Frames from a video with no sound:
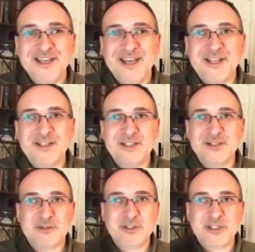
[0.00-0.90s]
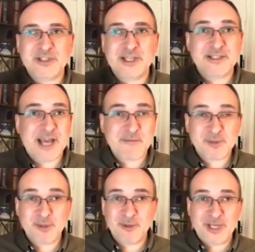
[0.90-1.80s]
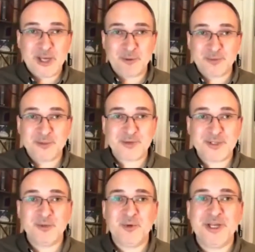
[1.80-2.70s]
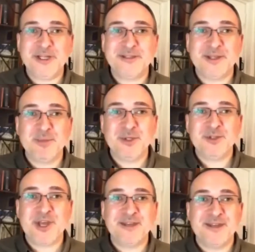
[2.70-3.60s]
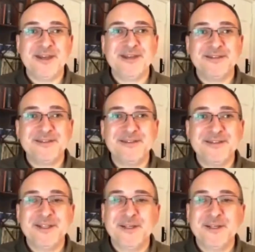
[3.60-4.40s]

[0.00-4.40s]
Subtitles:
And they absolutely helped straight away. They put a chair there.